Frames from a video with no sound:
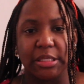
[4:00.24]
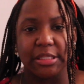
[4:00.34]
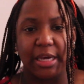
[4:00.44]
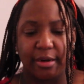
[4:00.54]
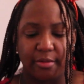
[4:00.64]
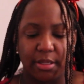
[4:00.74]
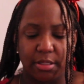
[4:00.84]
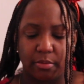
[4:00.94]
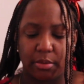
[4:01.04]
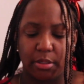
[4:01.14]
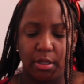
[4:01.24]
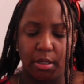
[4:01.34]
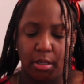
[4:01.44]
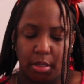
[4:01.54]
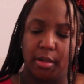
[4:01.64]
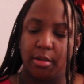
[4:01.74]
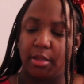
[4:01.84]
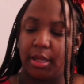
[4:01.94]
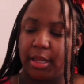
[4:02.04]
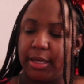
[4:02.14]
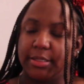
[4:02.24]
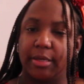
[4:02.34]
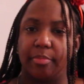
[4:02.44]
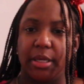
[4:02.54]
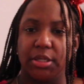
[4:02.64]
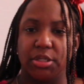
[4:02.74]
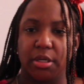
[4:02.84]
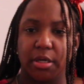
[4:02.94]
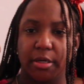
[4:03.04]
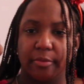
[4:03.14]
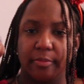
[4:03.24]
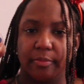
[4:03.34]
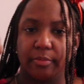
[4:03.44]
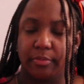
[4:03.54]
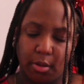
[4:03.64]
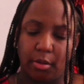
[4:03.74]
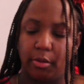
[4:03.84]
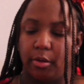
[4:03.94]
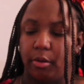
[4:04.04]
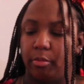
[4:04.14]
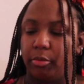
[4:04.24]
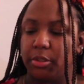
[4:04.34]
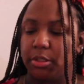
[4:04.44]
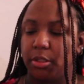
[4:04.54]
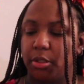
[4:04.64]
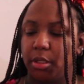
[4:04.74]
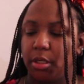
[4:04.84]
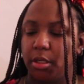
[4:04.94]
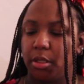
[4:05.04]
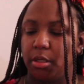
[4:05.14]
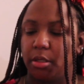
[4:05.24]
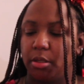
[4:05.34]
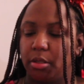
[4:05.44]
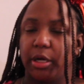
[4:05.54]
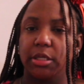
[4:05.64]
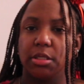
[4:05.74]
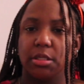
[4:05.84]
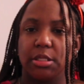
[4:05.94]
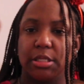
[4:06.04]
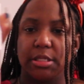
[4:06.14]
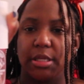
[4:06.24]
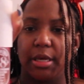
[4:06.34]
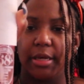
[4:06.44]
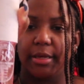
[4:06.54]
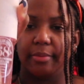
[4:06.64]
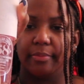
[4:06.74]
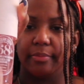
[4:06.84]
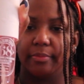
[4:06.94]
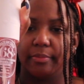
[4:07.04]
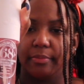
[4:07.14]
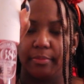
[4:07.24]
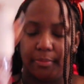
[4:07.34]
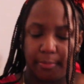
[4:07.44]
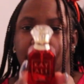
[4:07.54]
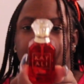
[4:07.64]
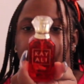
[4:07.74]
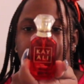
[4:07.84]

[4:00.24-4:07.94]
inside of this one. The classic pink sugar, the Brazilian Fresh 68, Eden